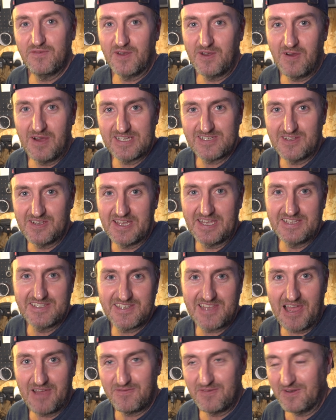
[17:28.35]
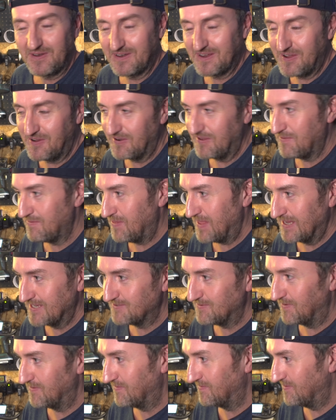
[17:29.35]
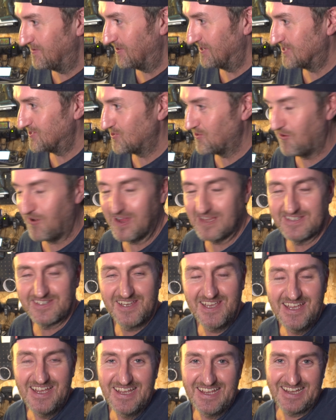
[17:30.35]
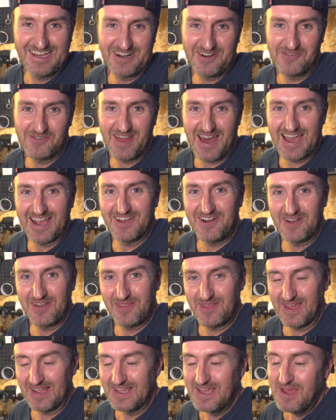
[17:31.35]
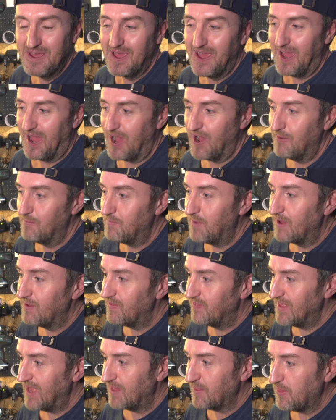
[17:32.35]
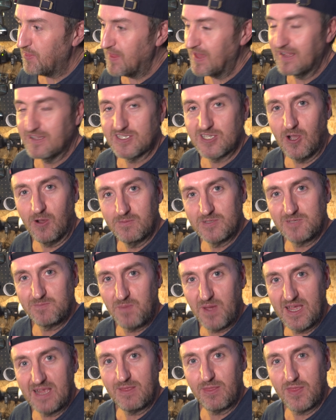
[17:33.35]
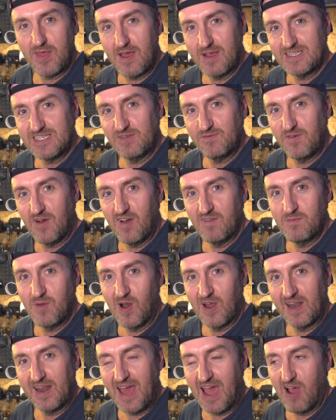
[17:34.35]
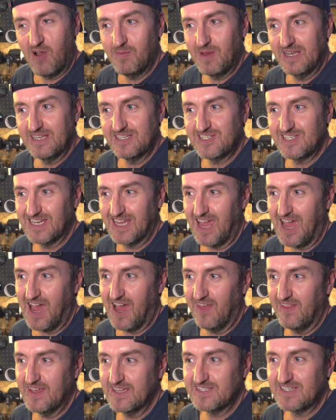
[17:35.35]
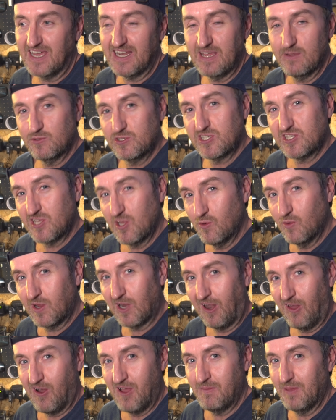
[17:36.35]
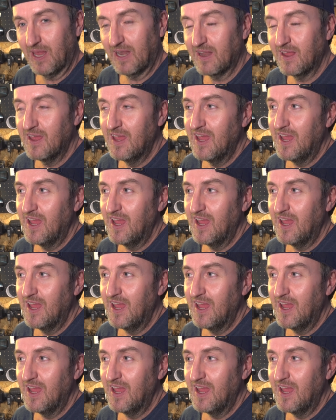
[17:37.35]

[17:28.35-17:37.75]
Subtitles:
for nice looking stuff and kind of things with nice screens and all that kind of thing. The other thing, top speed, 35 mile an hour I managed to get out of this, and it was still climbing.